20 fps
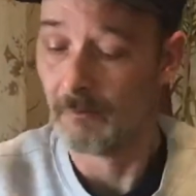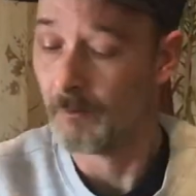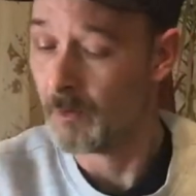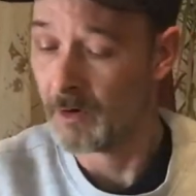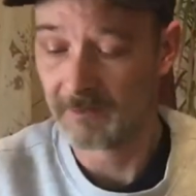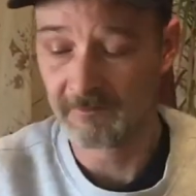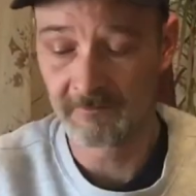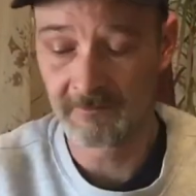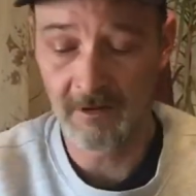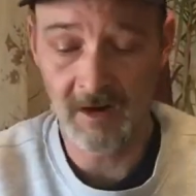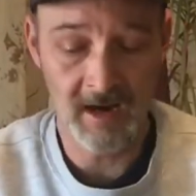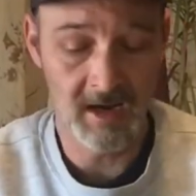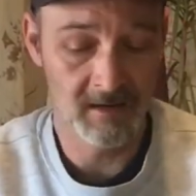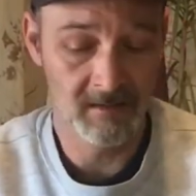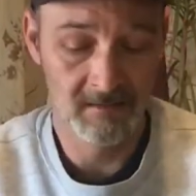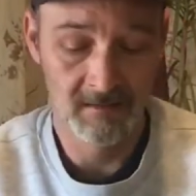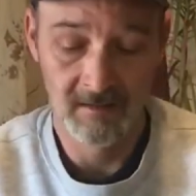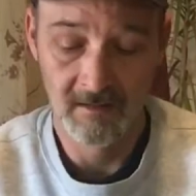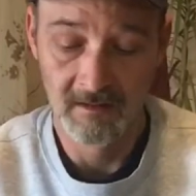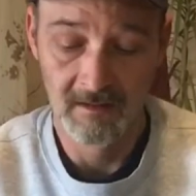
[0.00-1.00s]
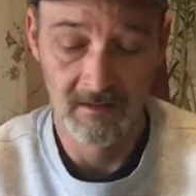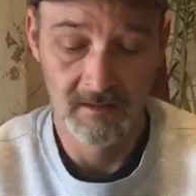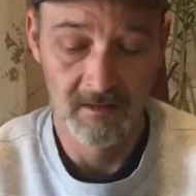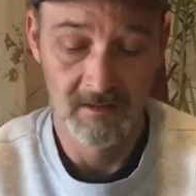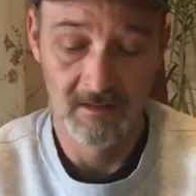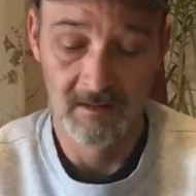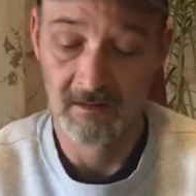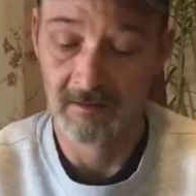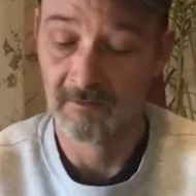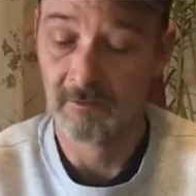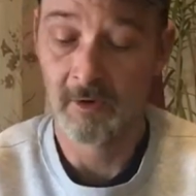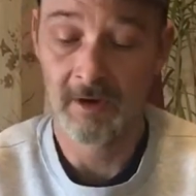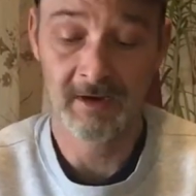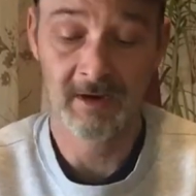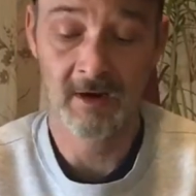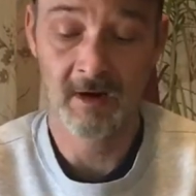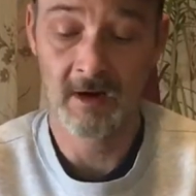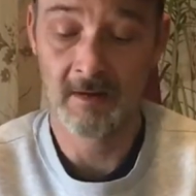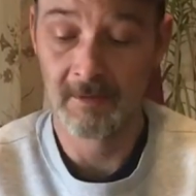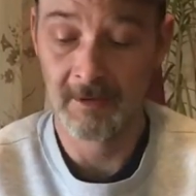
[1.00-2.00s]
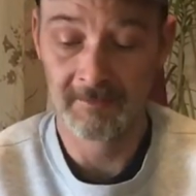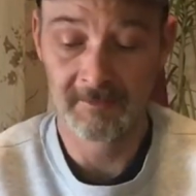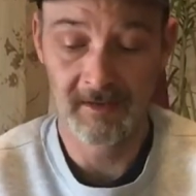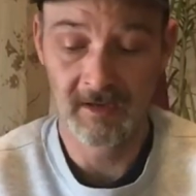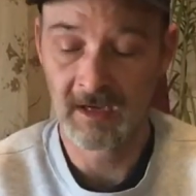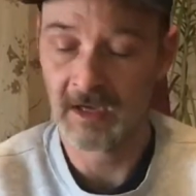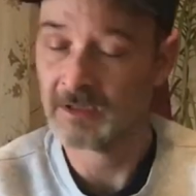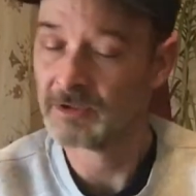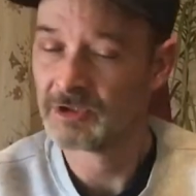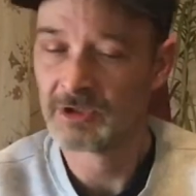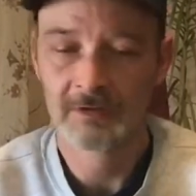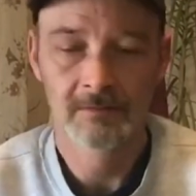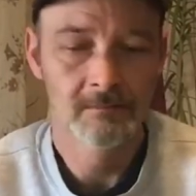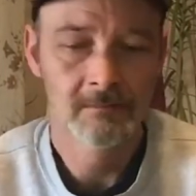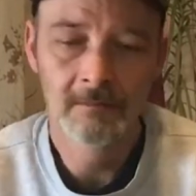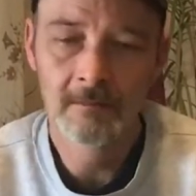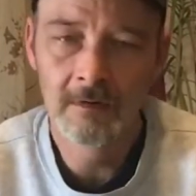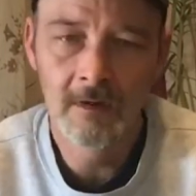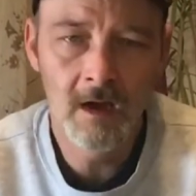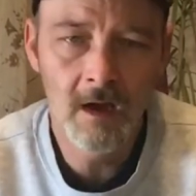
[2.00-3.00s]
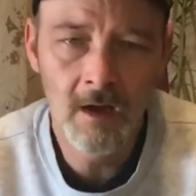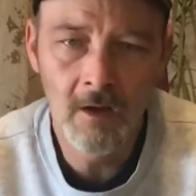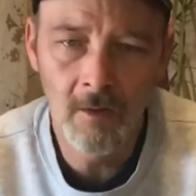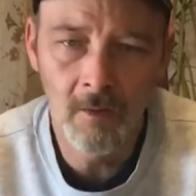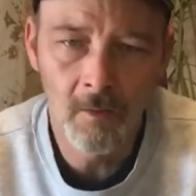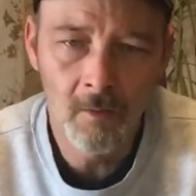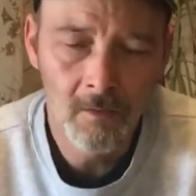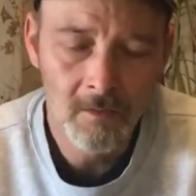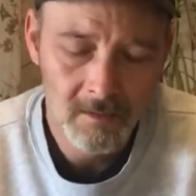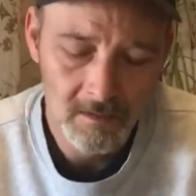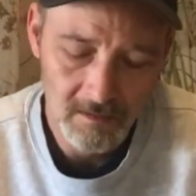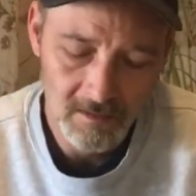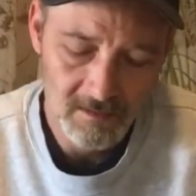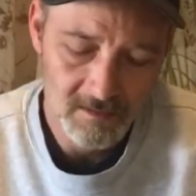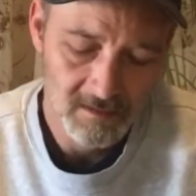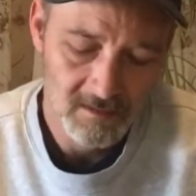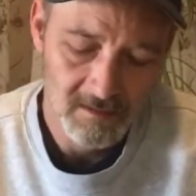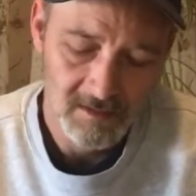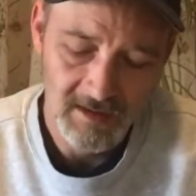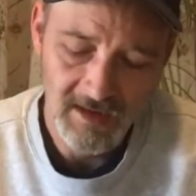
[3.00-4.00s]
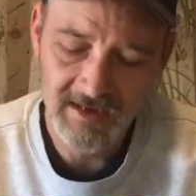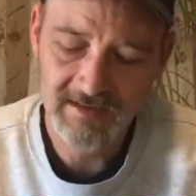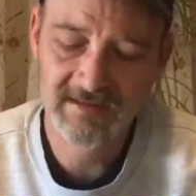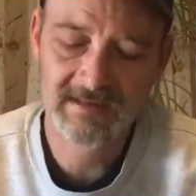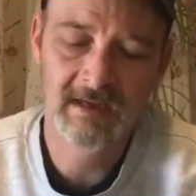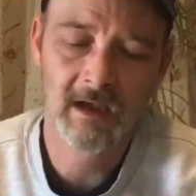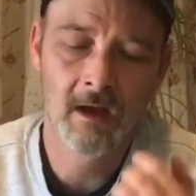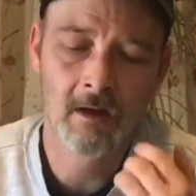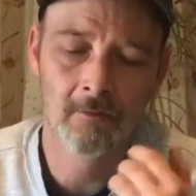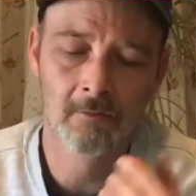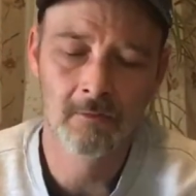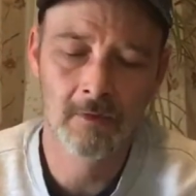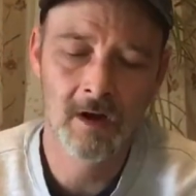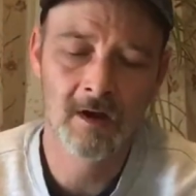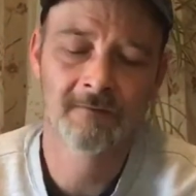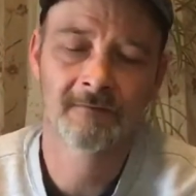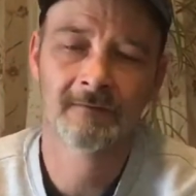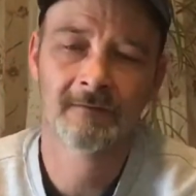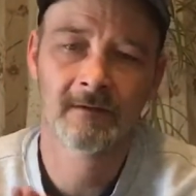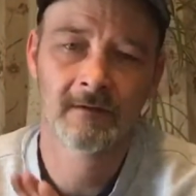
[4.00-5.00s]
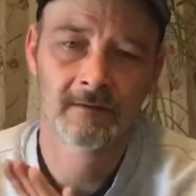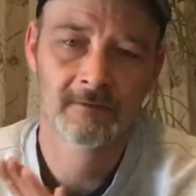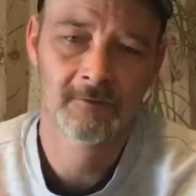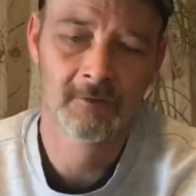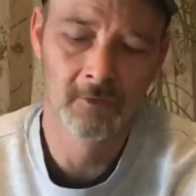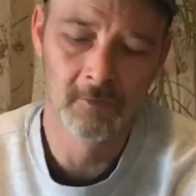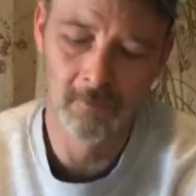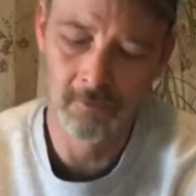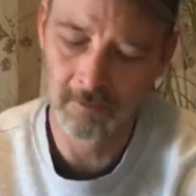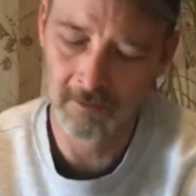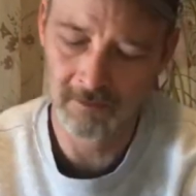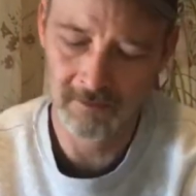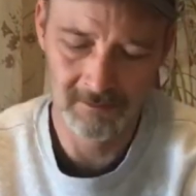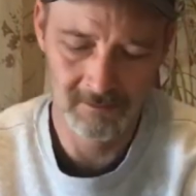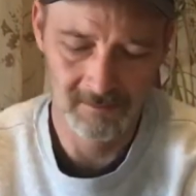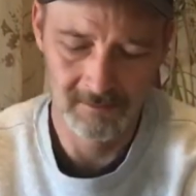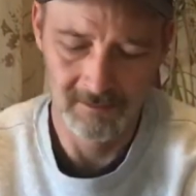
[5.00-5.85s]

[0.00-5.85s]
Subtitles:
Works great. Do I care about the edge? No. It's a rough tool.